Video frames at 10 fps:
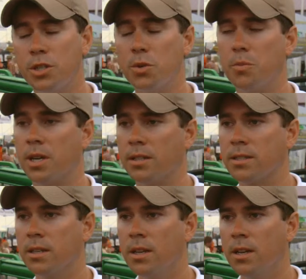to 2
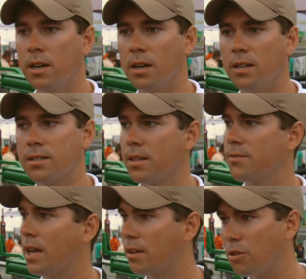minutes instead
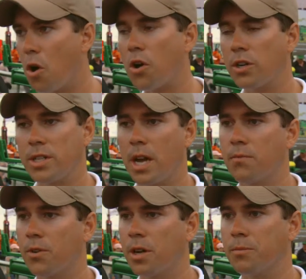of that longer
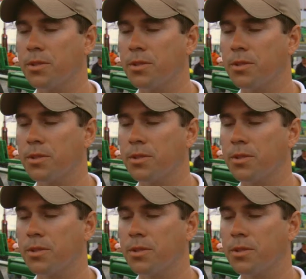time frame.